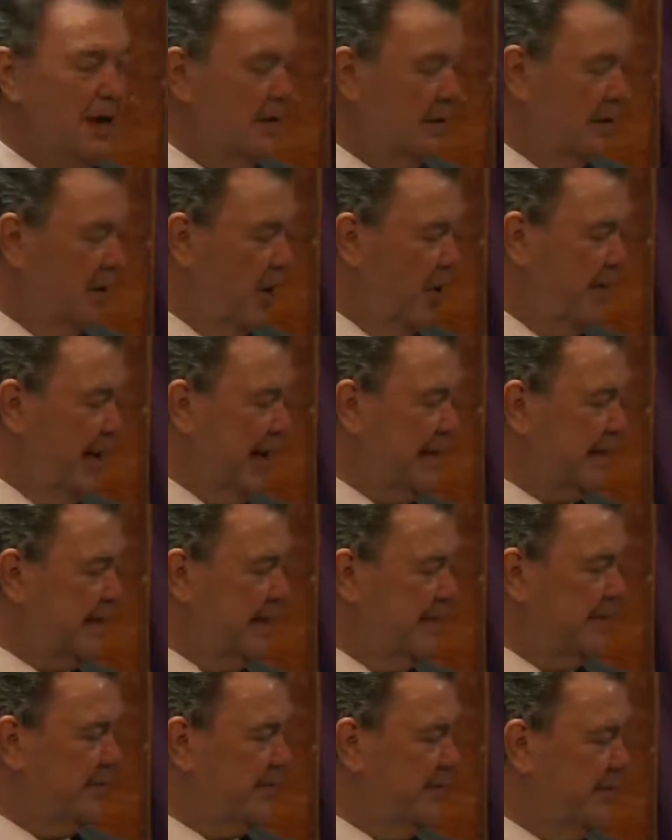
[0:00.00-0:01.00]
No man
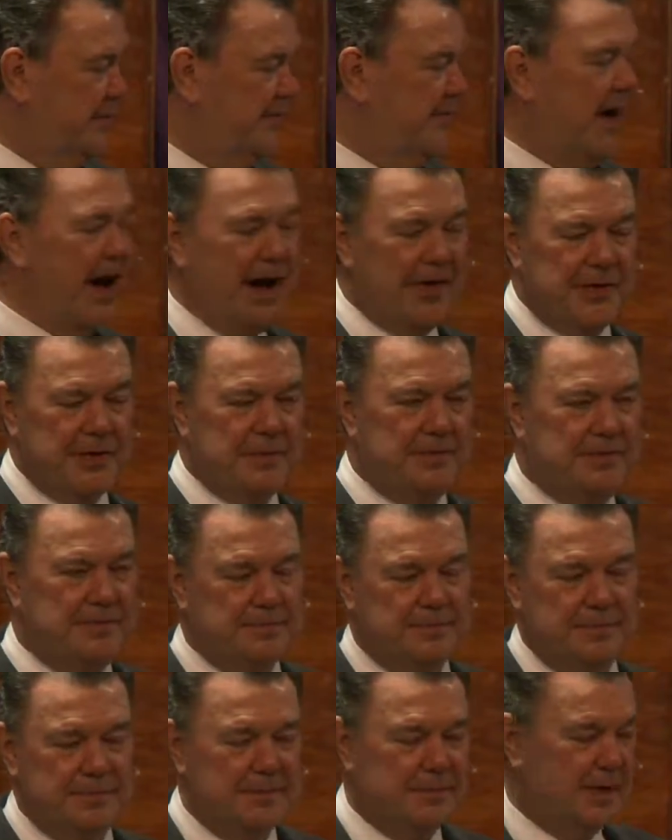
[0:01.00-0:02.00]
cometh to the Father
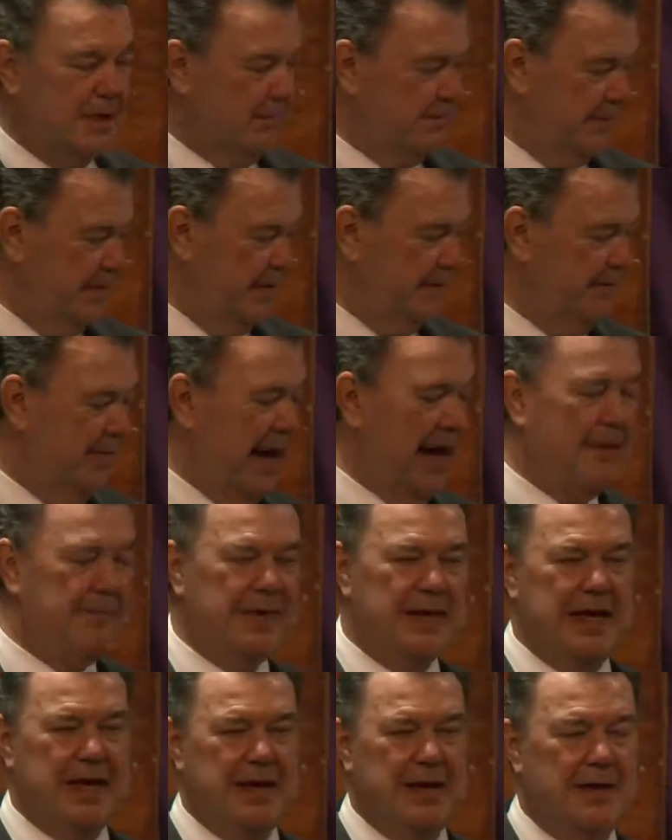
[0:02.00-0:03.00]
but by
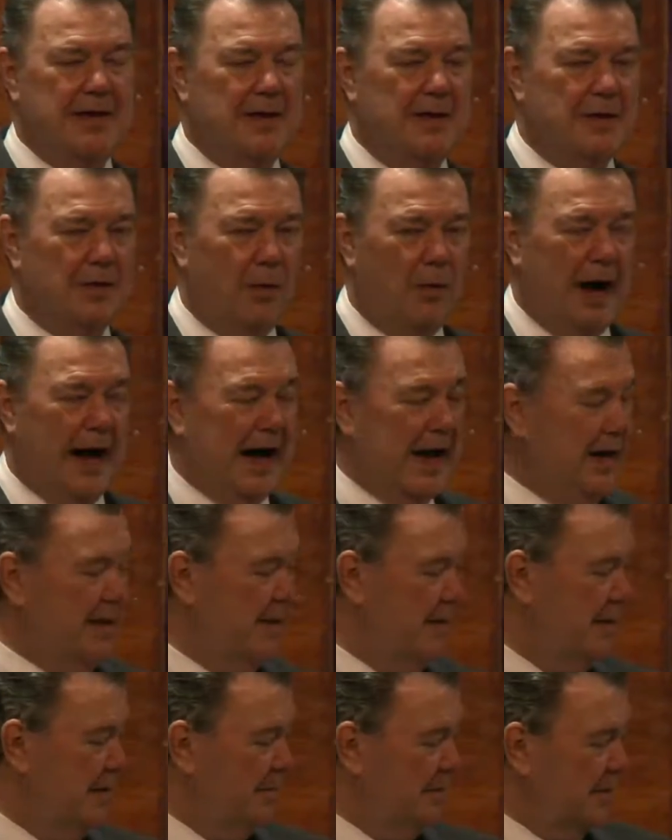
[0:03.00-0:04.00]
me. Why?
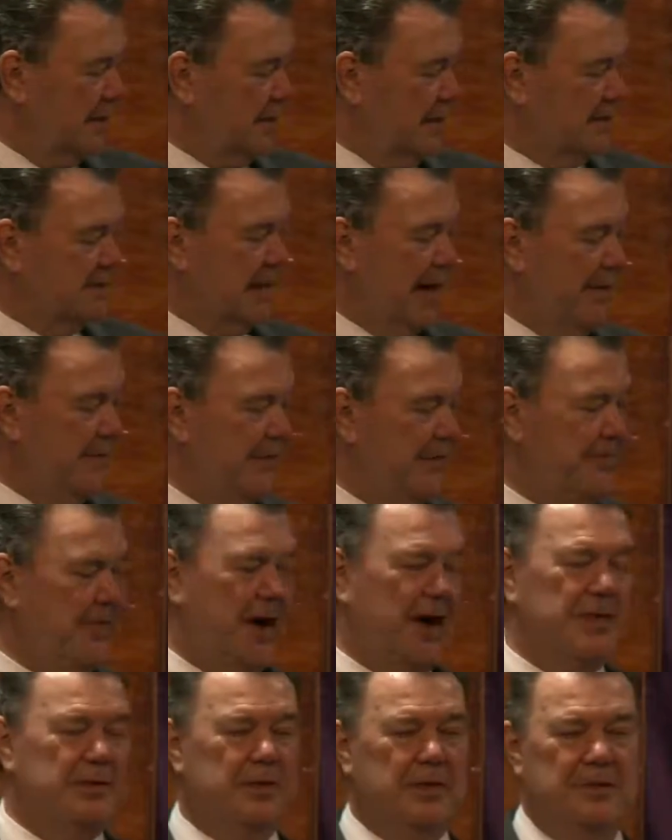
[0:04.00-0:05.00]
Because I'm the
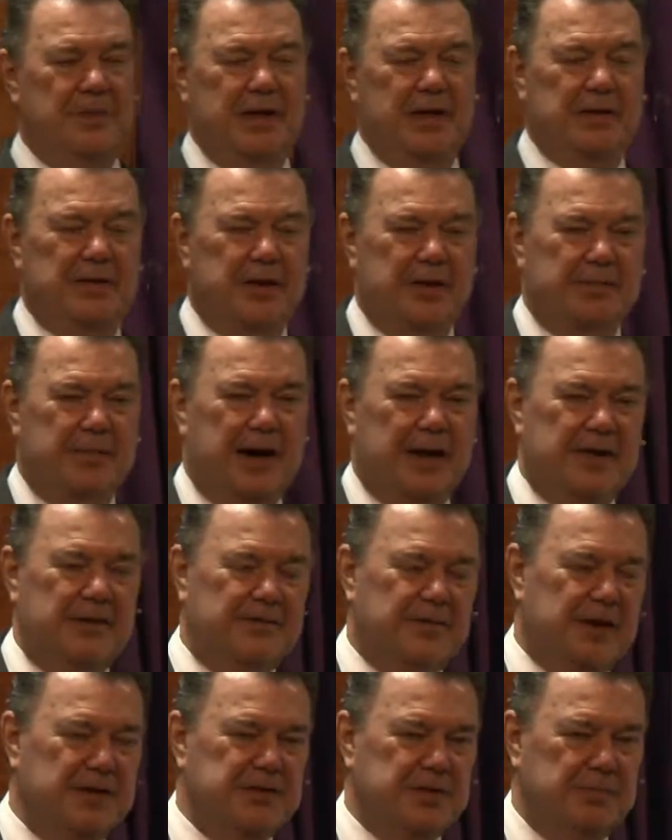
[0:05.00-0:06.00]
Father revealed in a body of
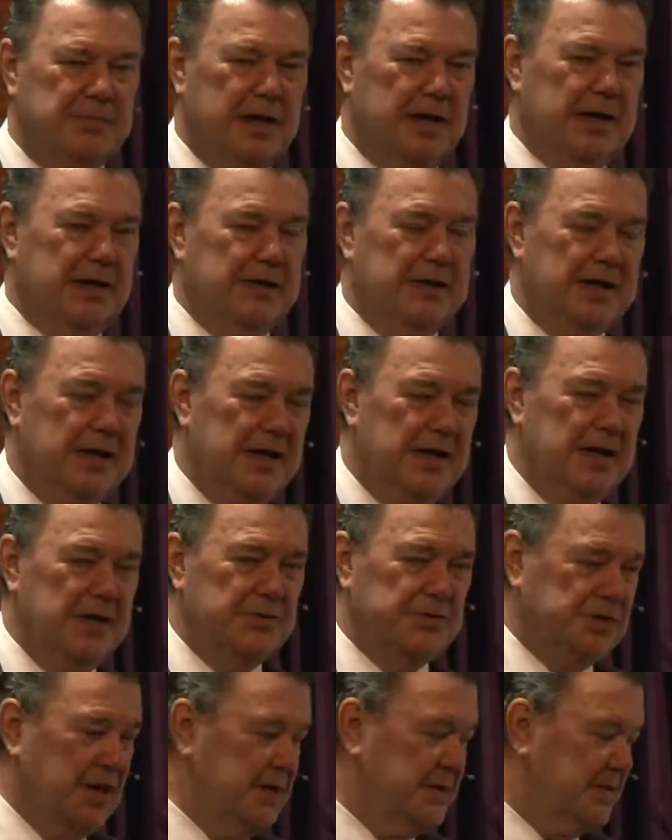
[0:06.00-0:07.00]
flesh and blood.
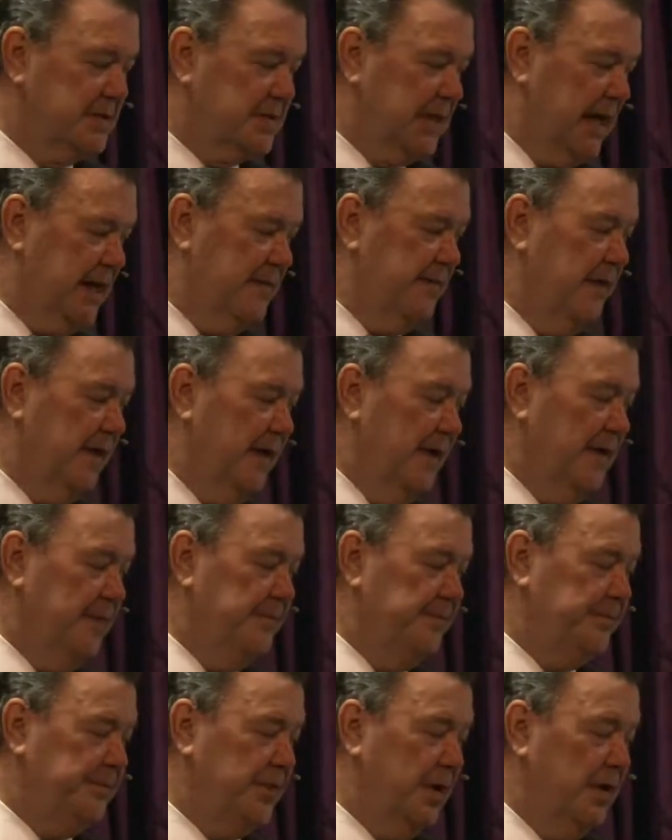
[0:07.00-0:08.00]
Jesus said,
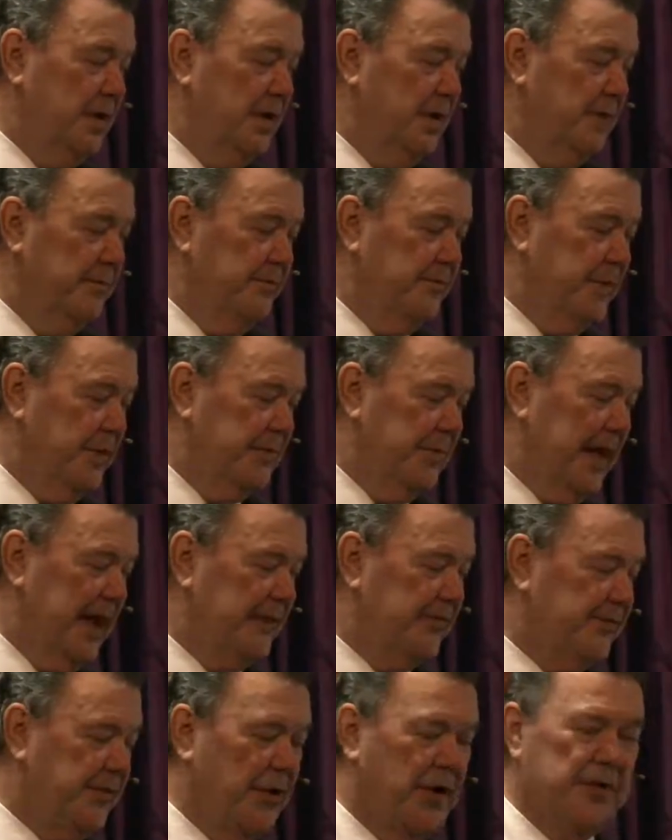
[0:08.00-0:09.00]
From now
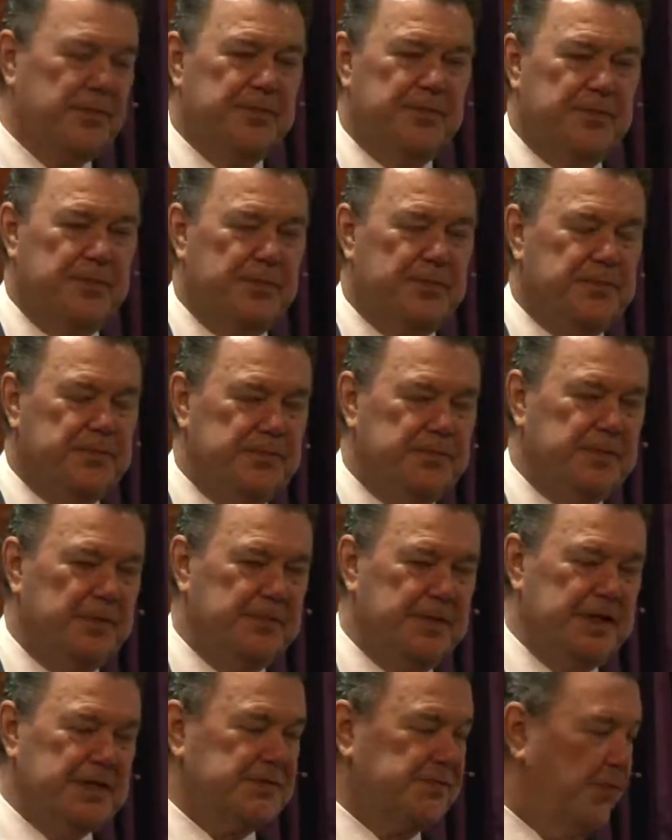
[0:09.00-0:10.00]
forth, from
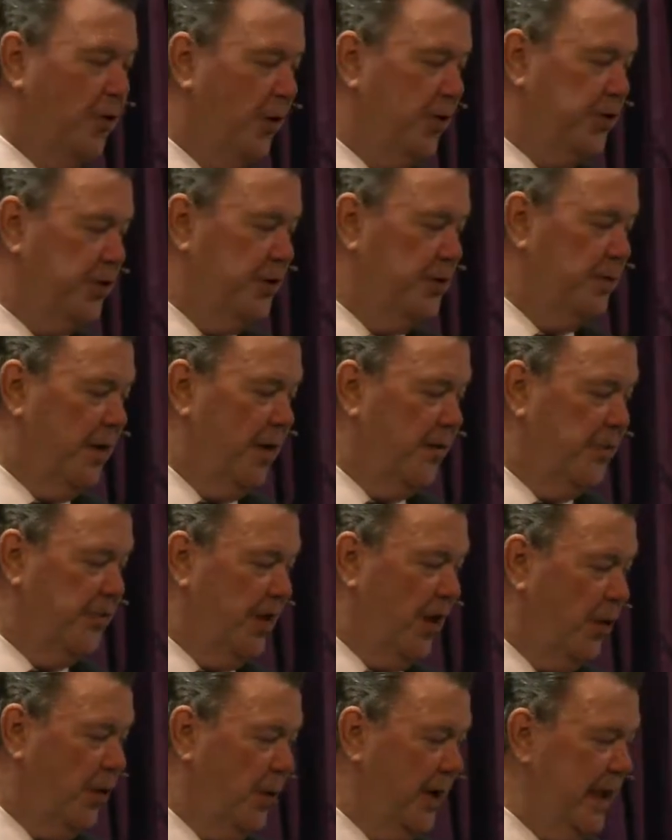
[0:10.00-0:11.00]
henceforth, you both
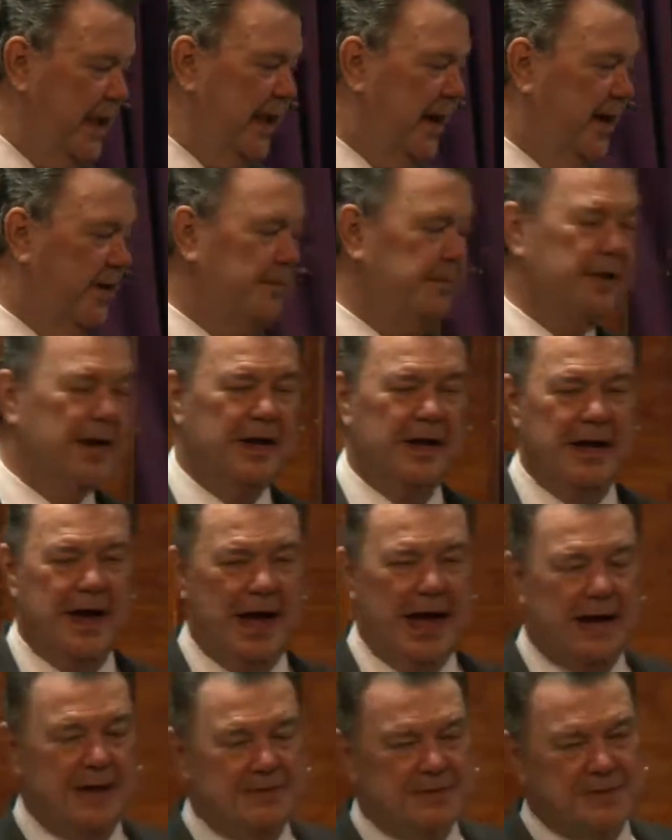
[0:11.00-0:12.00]
know him
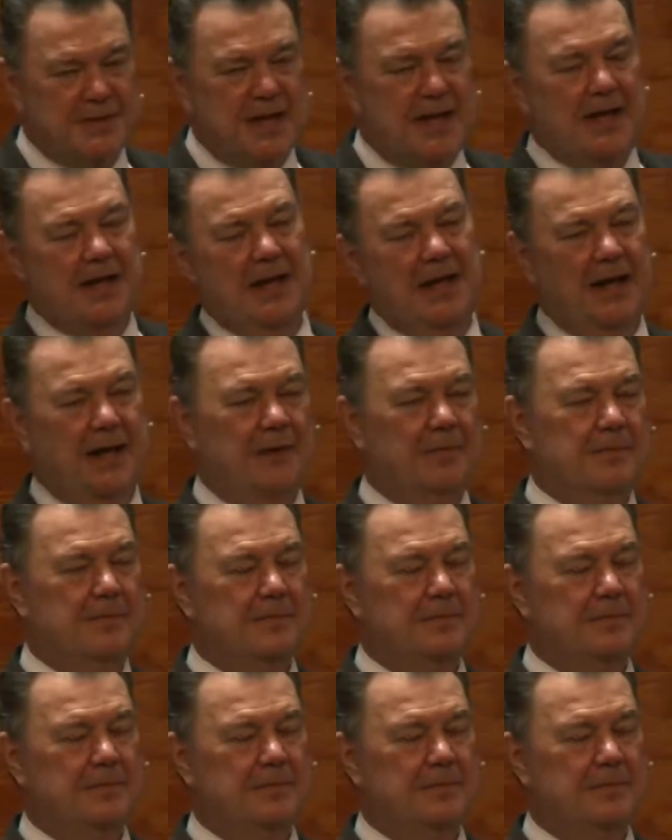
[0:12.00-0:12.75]
and have seen him.